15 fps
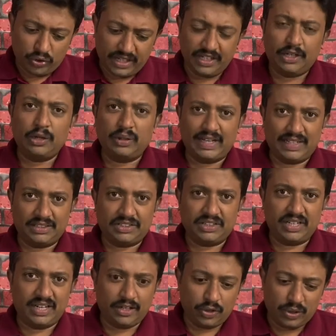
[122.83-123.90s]
into the answer
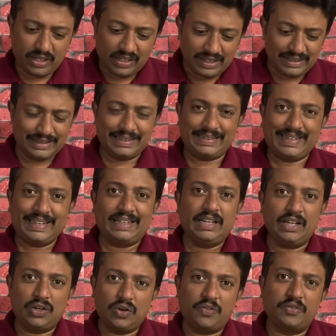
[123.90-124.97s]
and you learn the
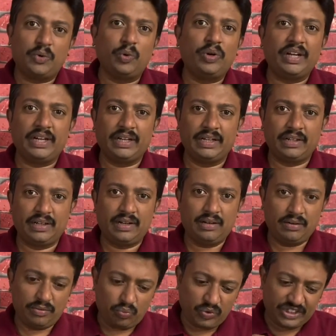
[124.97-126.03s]
technique of doing
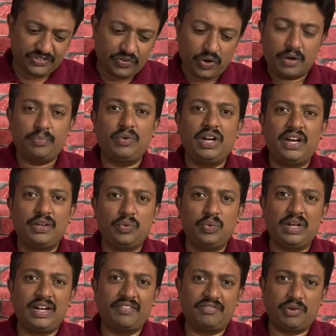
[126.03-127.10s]
it, which formula you will
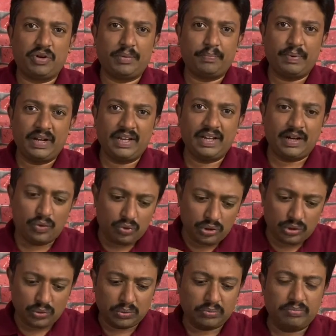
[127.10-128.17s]
have to apply, how
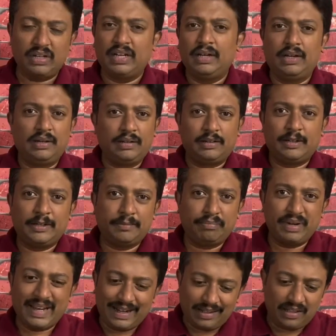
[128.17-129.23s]

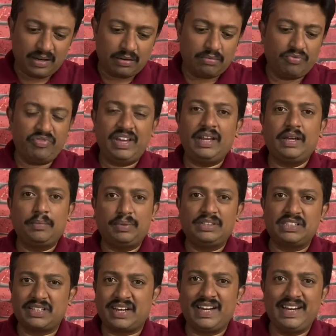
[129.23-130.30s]
to get the
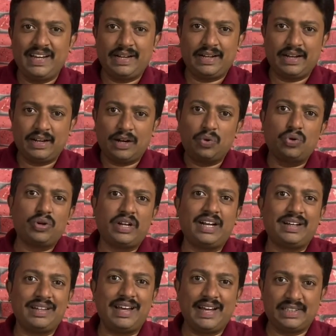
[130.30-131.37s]
variables right and how to
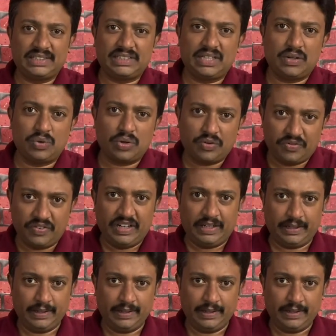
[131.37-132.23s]
get the answer out of it,